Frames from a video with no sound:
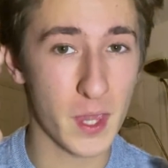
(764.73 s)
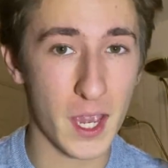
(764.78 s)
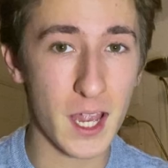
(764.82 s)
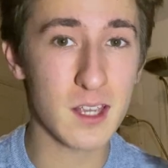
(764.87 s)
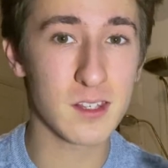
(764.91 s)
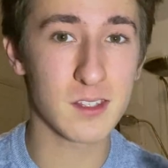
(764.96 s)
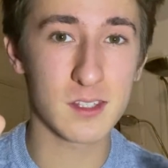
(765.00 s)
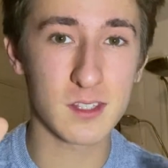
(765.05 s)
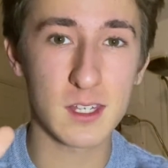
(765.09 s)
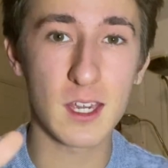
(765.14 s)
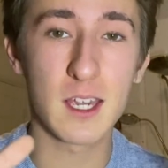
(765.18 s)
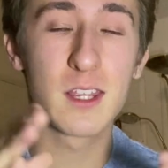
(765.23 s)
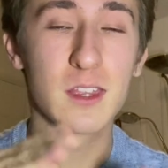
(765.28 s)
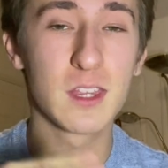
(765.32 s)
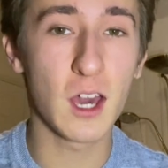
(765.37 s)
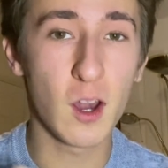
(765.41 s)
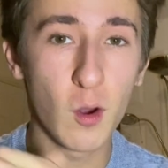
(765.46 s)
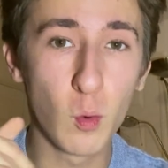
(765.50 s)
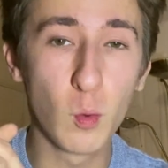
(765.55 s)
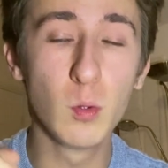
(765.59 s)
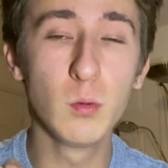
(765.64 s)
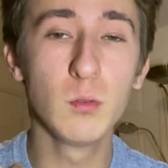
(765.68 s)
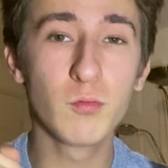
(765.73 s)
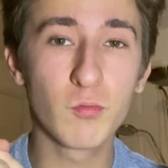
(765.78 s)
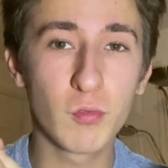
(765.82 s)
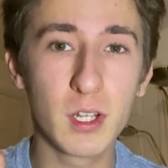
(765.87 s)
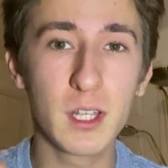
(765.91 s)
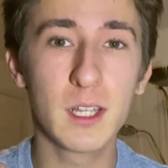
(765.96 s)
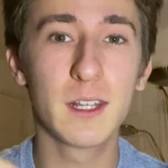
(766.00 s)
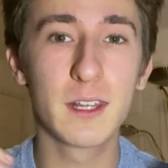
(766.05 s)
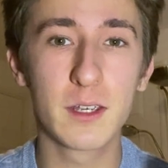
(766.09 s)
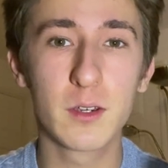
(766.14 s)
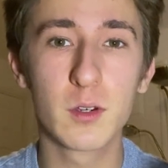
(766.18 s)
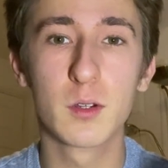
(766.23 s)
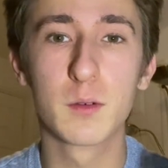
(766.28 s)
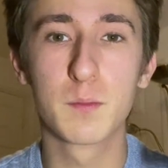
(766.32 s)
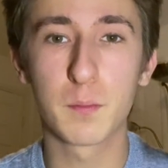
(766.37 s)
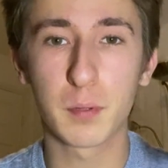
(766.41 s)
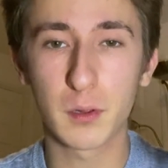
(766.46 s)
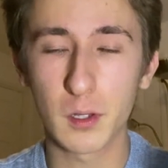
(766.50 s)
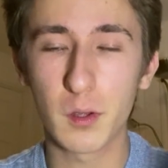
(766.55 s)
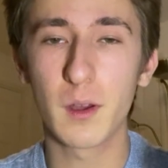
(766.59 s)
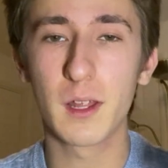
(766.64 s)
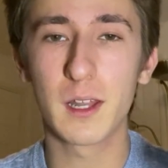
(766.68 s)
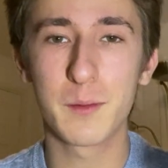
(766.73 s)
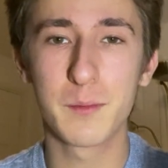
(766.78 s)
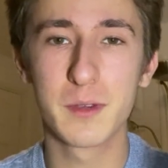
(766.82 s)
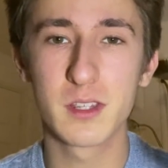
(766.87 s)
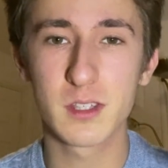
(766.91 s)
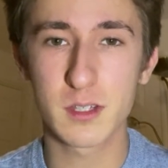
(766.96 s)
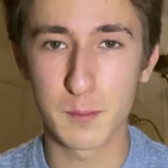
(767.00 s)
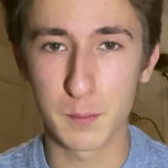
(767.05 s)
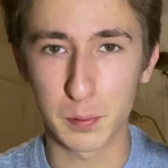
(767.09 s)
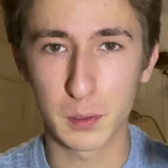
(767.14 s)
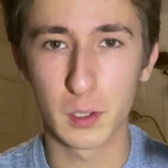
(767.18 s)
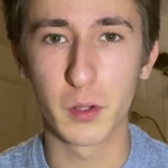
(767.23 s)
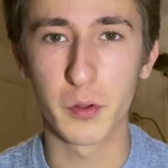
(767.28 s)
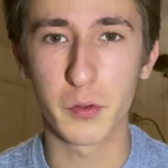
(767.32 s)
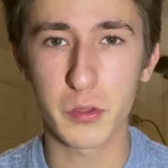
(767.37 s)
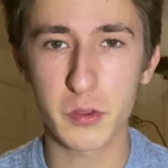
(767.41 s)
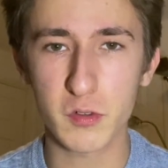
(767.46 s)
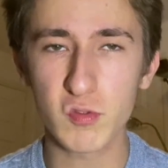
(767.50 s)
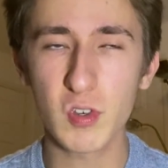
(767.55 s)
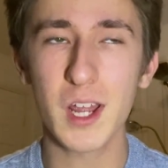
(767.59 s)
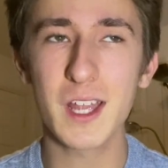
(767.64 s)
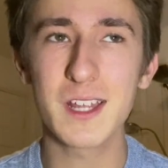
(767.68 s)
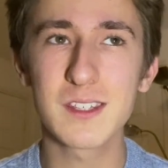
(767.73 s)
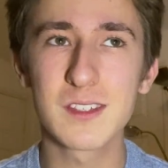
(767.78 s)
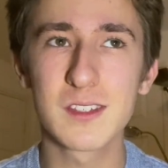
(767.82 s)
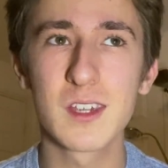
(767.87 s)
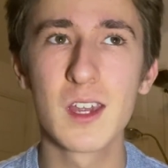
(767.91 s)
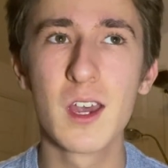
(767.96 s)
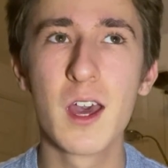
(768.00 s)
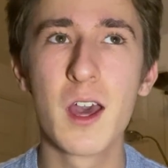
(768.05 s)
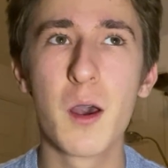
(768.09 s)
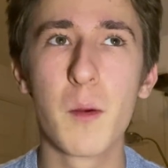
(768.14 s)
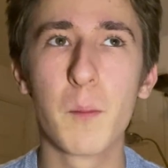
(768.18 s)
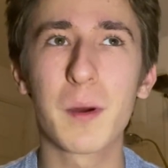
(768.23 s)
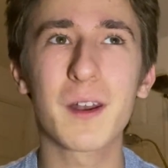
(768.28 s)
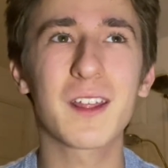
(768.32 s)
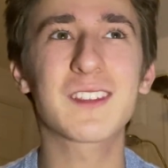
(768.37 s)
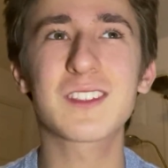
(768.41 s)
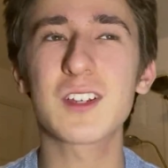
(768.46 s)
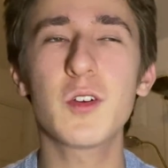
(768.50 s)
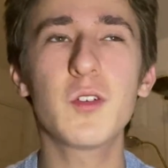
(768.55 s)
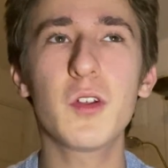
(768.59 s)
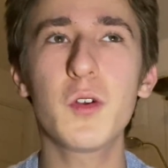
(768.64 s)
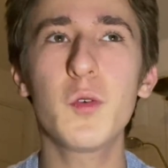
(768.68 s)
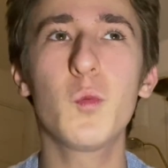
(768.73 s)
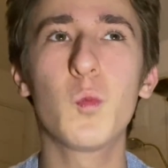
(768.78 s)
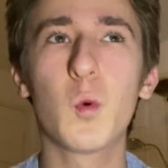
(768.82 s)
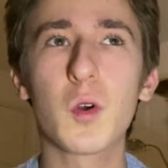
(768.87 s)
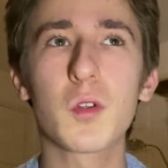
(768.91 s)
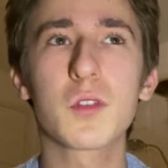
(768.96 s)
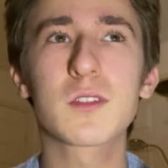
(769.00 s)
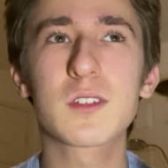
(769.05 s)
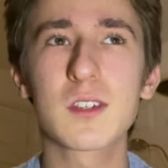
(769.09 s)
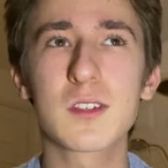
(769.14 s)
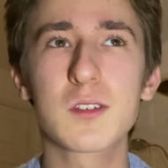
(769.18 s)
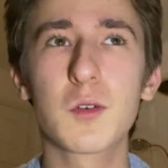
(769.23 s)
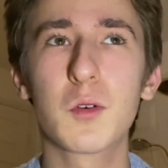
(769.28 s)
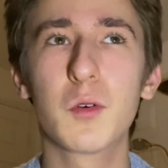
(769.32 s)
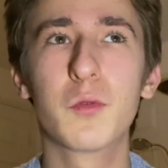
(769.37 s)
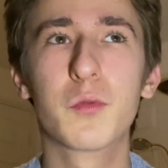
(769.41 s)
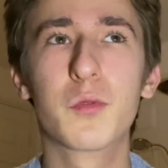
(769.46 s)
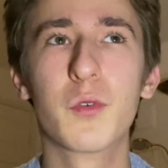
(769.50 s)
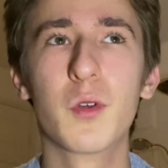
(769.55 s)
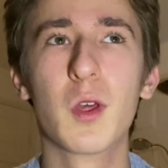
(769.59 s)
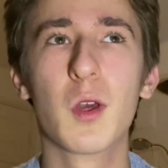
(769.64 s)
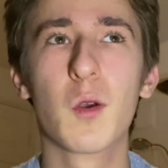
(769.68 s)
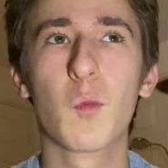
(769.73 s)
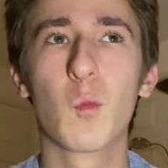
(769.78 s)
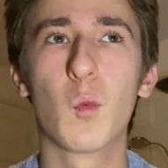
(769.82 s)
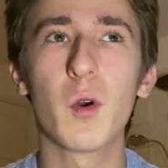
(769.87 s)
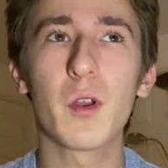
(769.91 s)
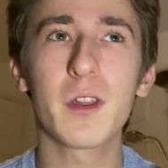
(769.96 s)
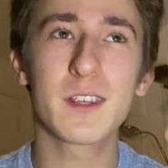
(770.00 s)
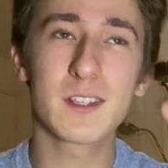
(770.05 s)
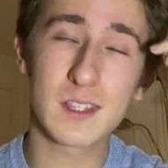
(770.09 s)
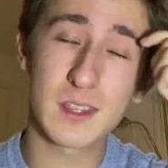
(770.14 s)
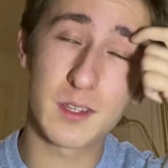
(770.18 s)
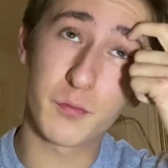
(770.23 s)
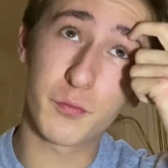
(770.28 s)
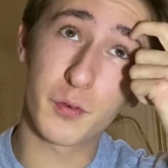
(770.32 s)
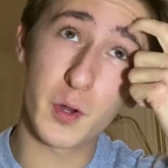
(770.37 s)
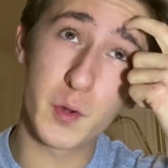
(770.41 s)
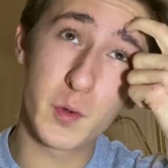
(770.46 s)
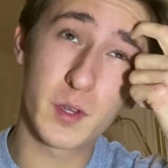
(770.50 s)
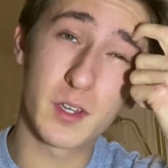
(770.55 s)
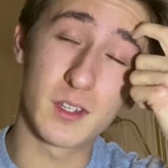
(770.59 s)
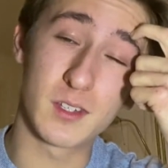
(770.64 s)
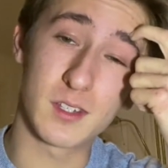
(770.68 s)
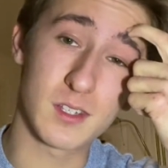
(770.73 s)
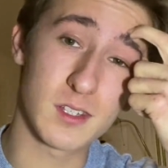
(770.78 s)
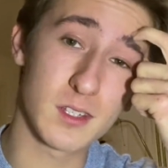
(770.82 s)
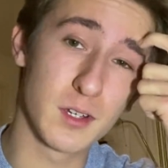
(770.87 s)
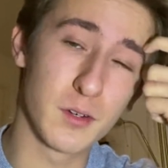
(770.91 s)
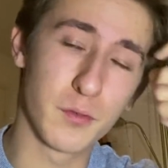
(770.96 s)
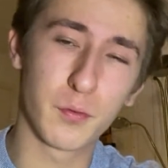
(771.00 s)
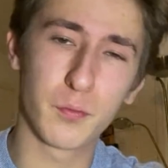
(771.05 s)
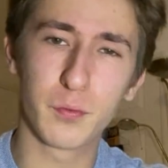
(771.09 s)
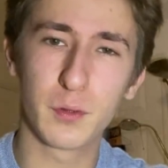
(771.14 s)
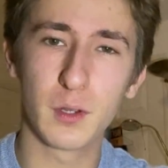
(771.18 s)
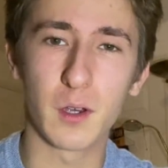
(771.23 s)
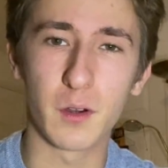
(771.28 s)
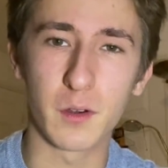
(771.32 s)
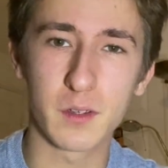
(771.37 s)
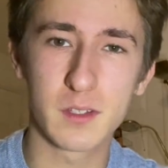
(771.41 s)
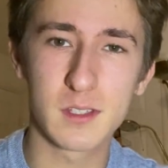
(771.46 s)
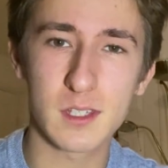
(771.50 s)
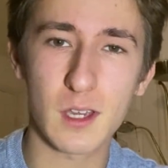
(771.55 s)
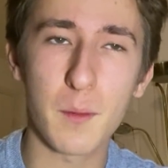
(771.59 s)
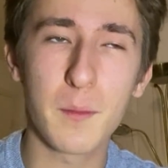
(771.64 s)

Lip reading: As I say, they're all really good plot elements and plot threads, but I don't know what to sort of, what is the focus of Flux?